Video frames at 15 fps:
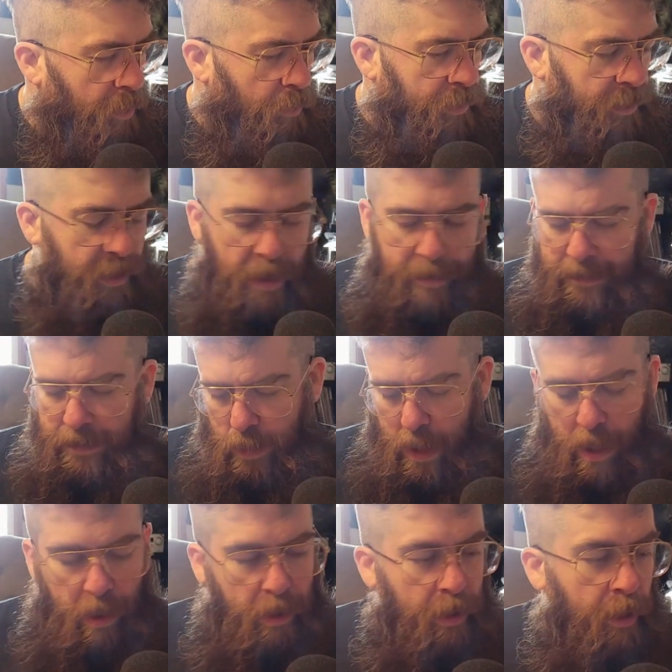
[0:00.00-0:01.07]
new stuff as
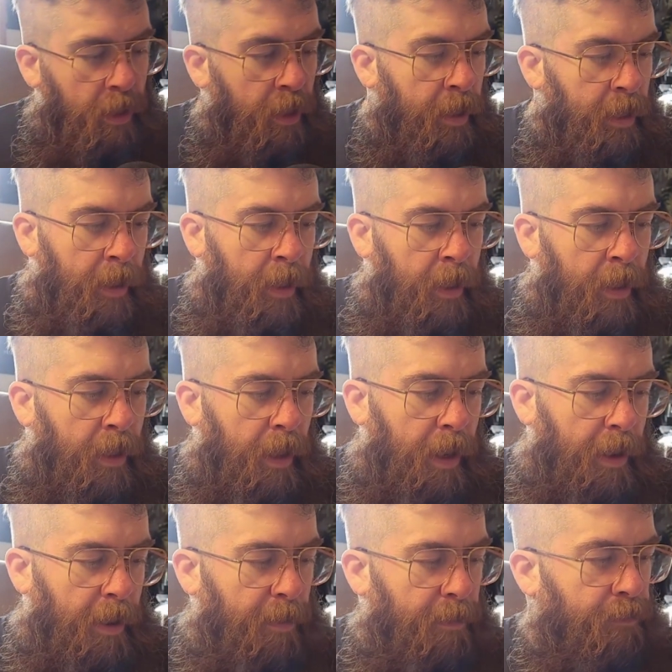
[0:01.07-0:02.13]
well.
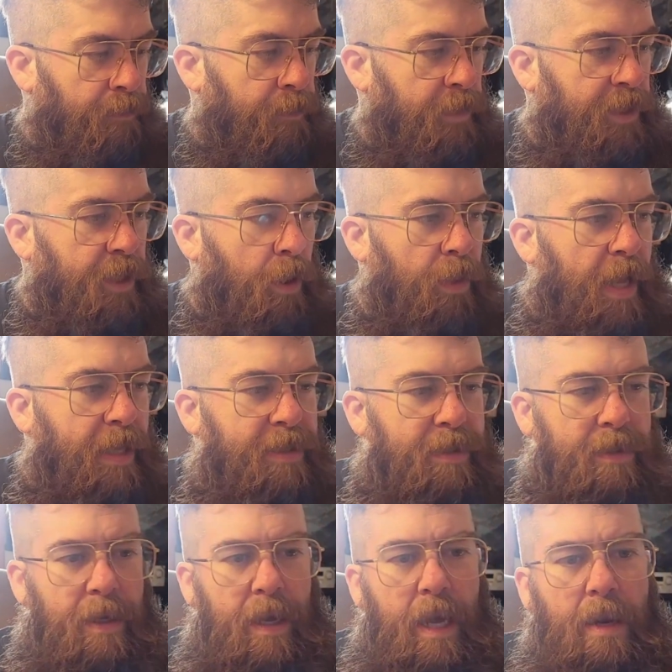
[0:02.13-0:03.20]
So that's